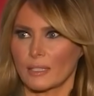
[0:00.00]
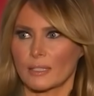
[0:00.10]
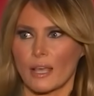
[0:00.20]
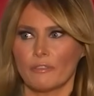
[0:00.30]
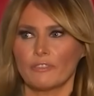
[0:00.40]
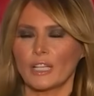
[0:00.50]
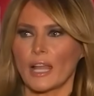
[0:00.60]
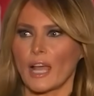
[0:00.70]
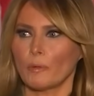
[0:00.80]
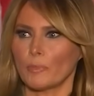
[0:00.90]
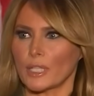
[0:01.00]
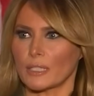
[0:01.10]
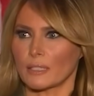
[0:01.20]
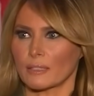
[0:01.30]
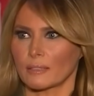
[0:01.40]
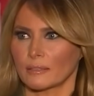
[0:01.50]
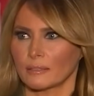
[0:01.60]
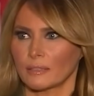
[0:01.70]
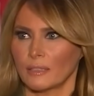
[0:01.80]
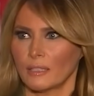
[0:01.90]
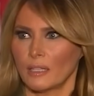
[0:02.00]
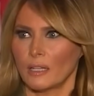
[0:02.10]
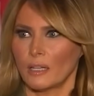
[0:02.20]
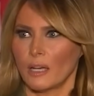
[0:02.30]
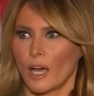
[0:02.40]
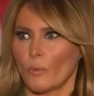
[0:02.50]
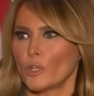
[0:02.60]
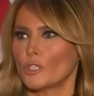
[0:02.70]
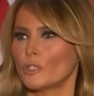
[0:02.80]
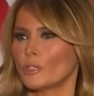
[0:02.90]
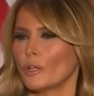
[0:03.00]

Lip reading: The East Wing, once a hub of activity, seemed to